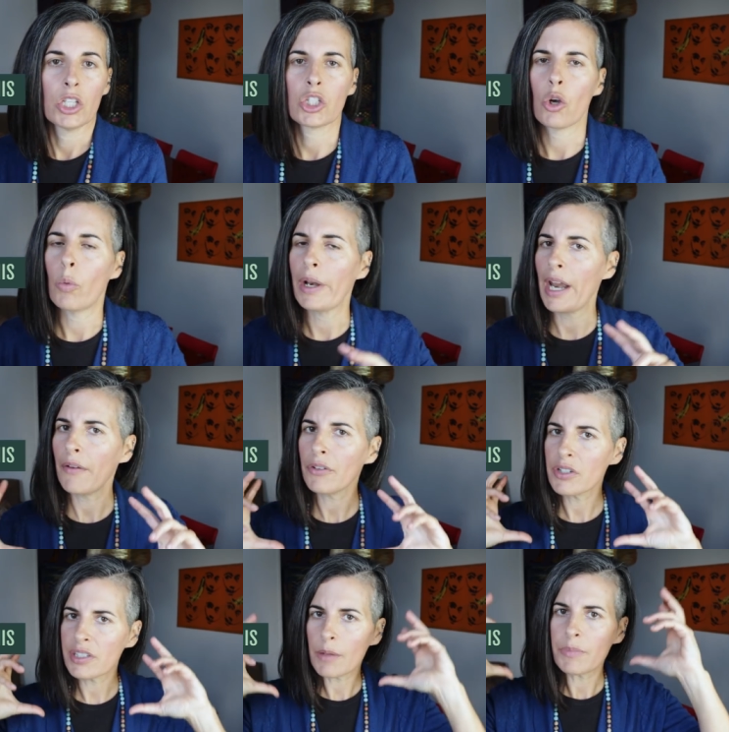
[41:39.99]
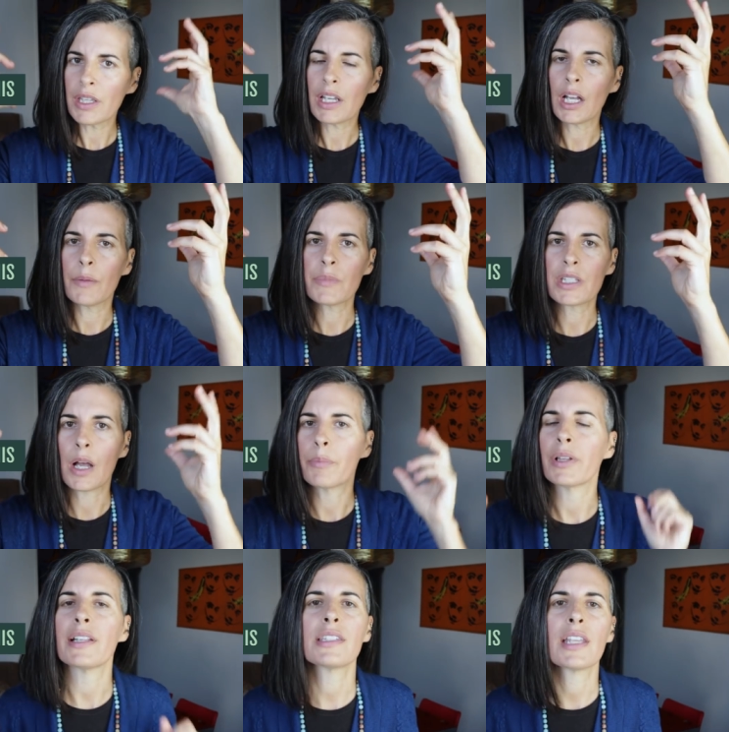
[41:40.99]
So whenever something comes
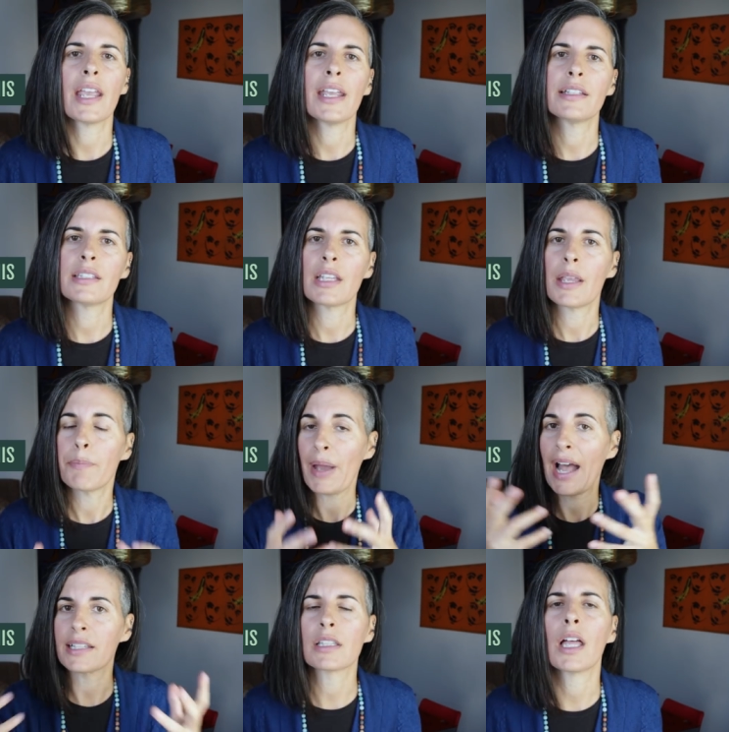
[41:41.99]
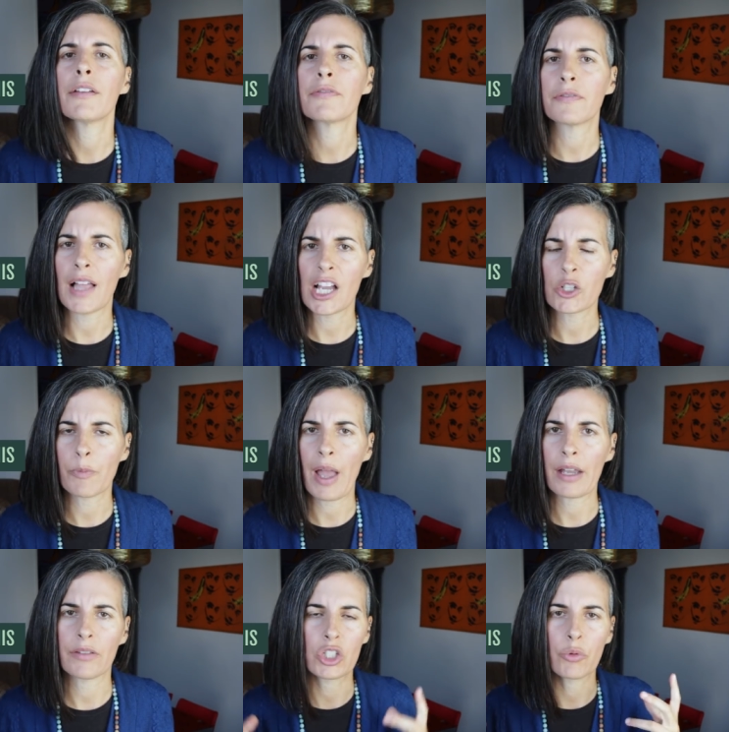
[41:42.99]
up, let's say it's a past life
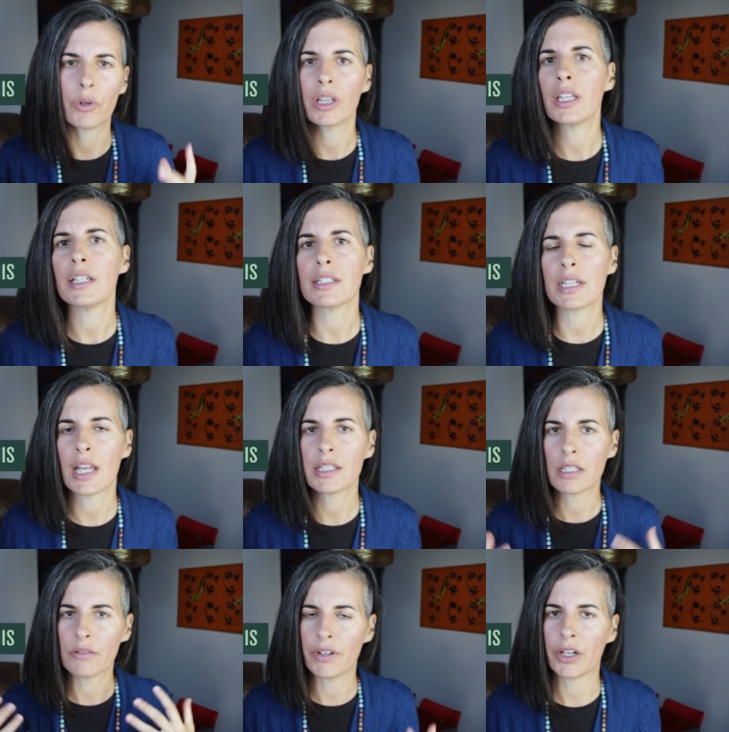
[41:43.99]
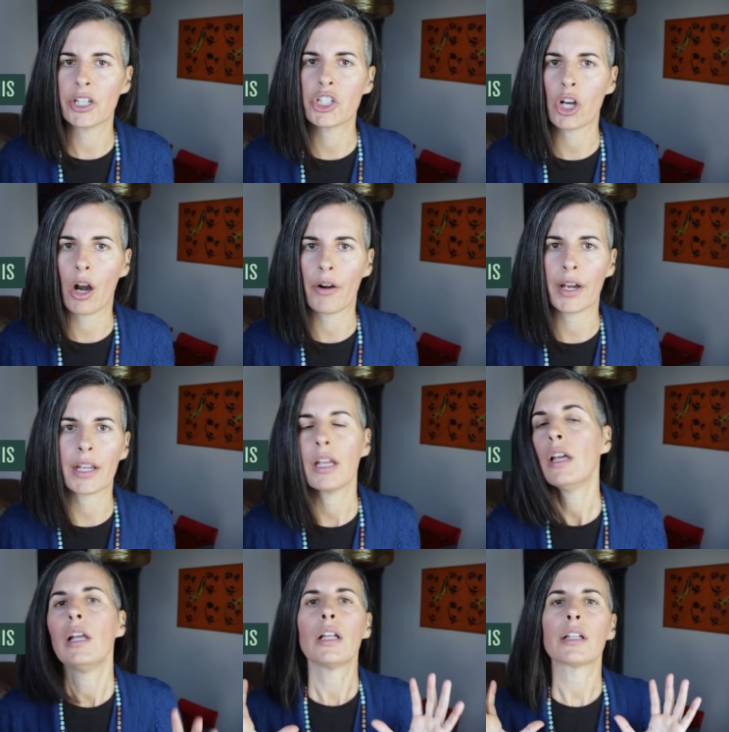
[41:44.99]
flashback that's really intense and very jarring.
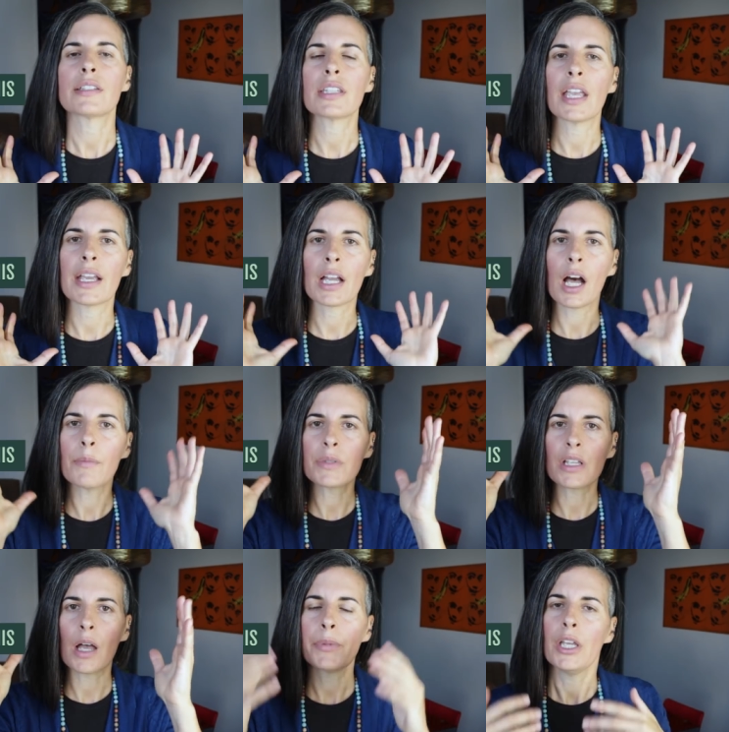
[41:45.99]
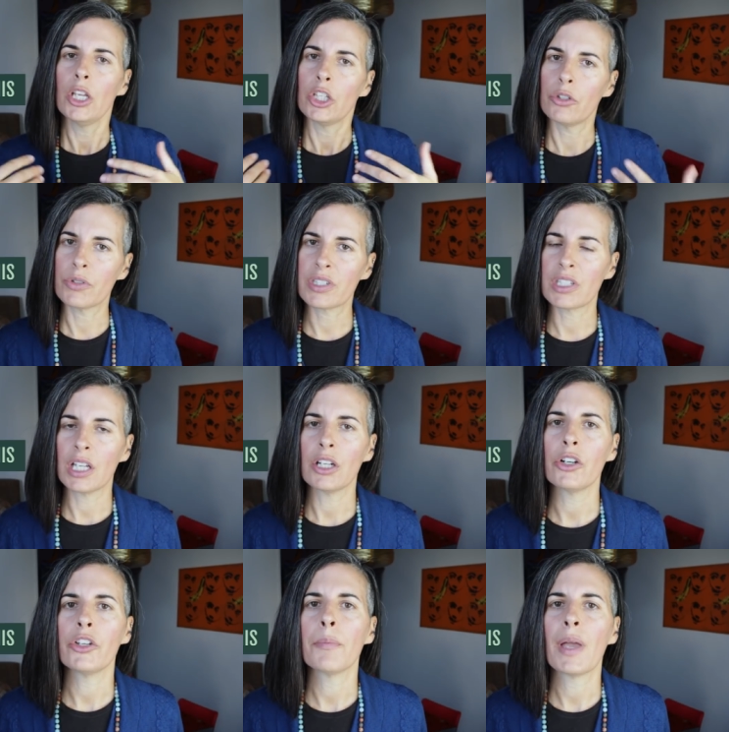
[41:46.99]
Let's say it comes up, you sit
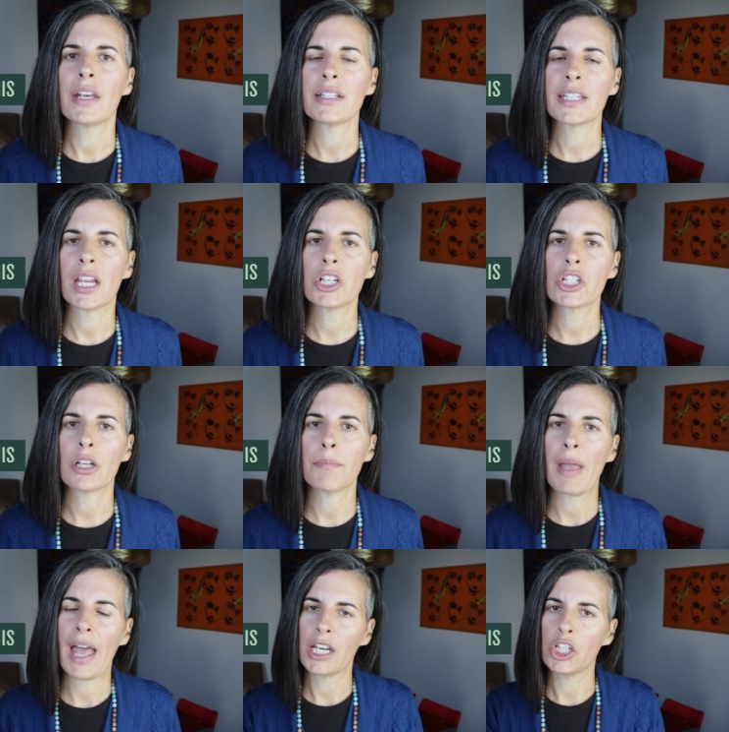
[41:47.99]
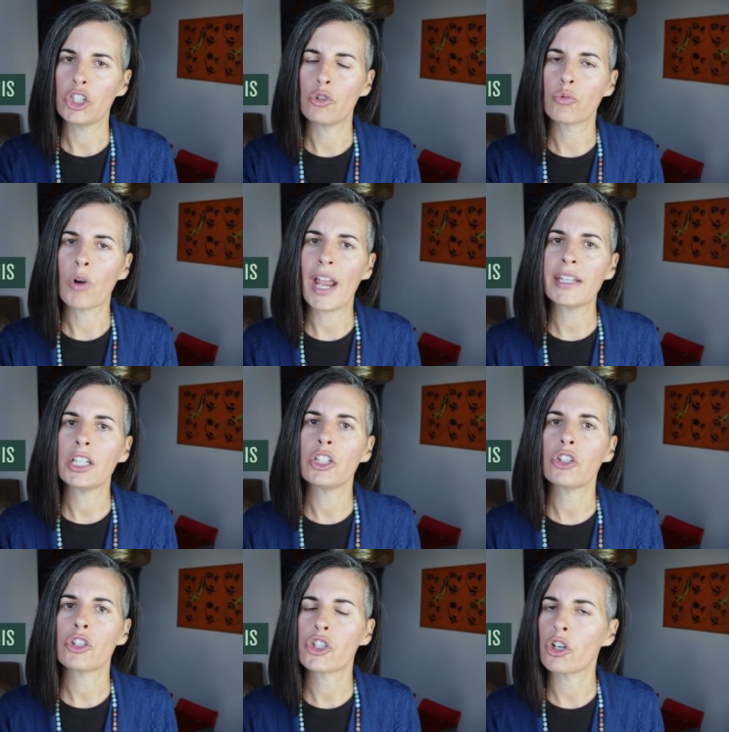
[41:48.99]
on your meditation mat and you write
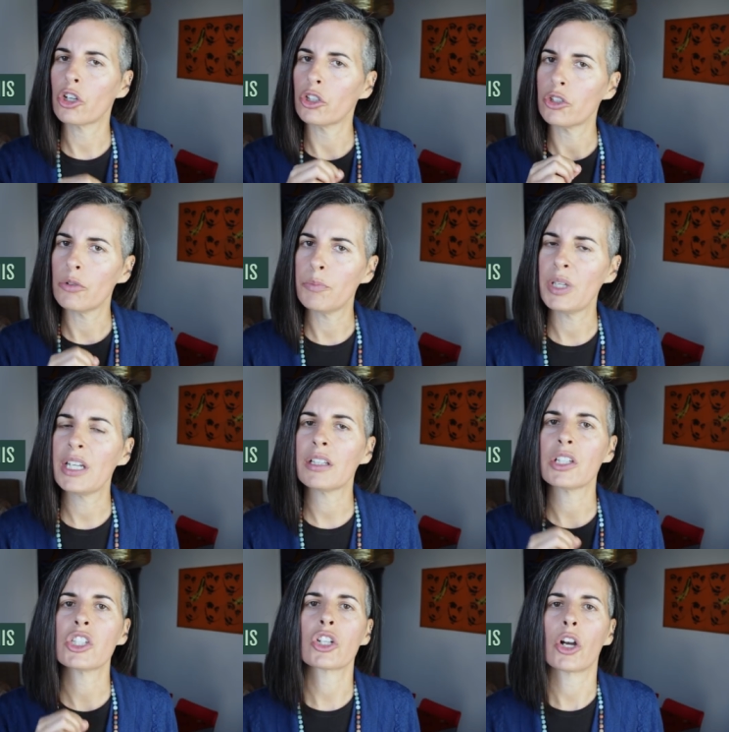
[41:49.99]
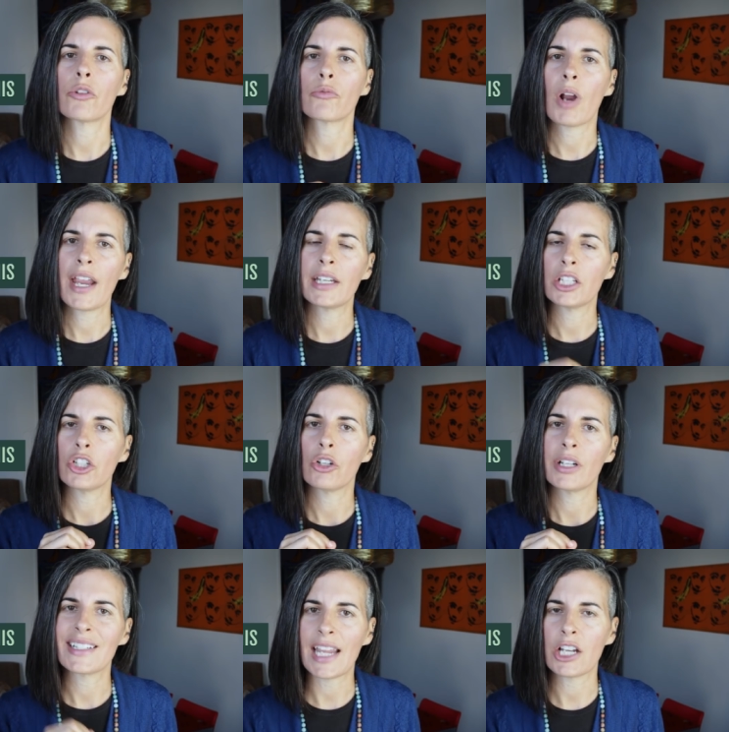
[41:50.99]
in your journal, you immediately start writing
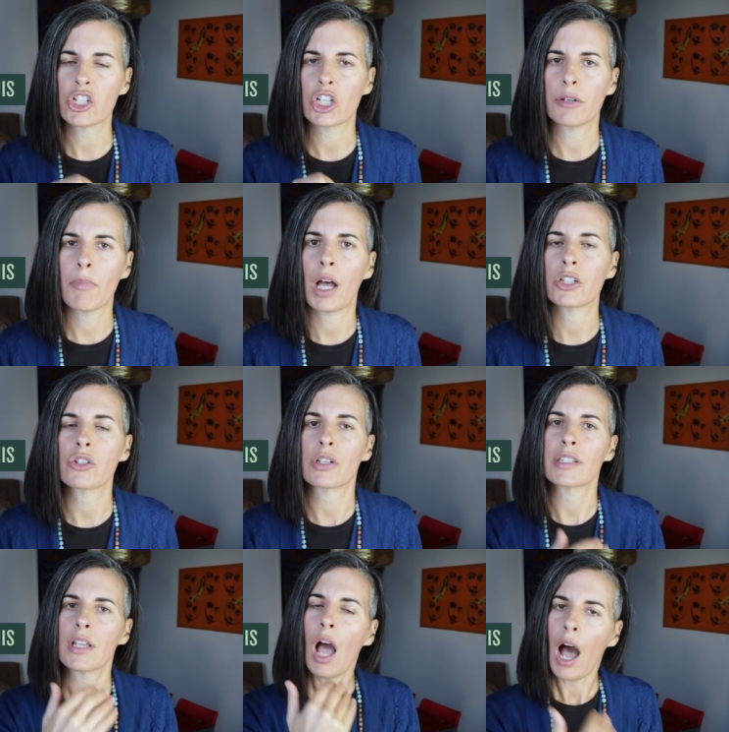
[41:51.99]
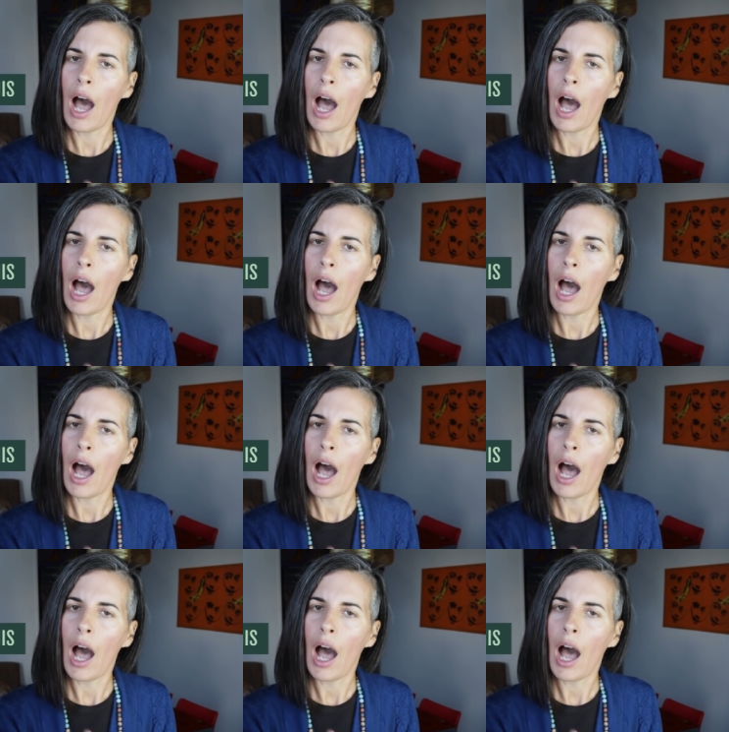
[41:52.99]
your intention mantras.